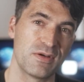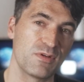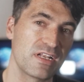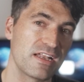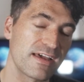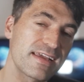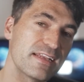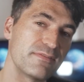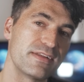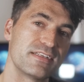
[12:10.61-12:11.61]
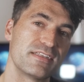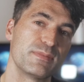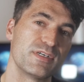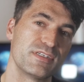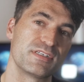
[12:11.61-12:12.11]
would likely render
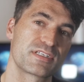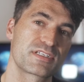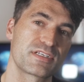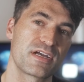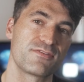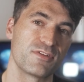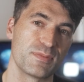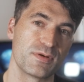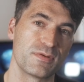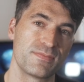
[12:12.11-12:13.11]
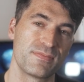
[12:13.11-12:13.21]
them undecipherable.